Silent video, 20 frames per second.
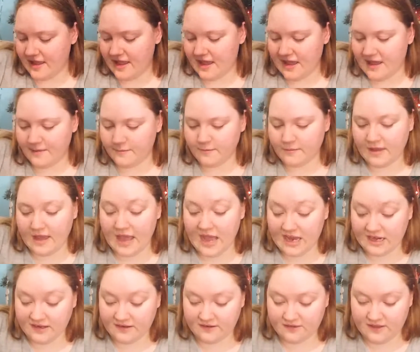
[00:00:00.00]

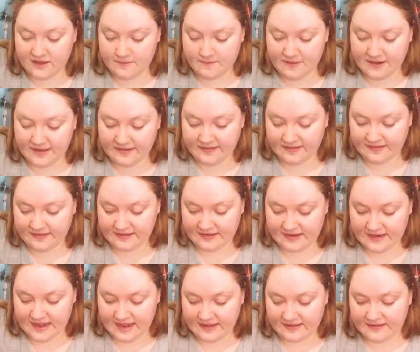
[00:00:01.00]
And the ability to
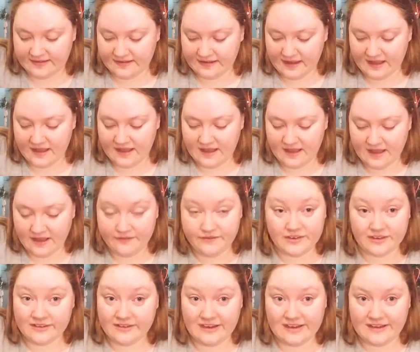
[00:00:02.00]
knit, I've
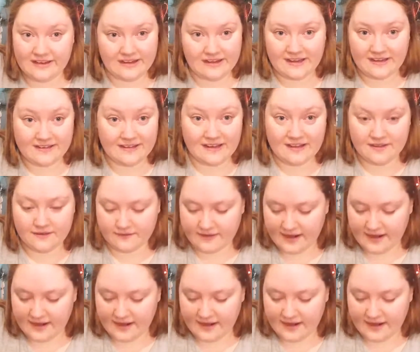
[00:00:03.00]
just knitted this in the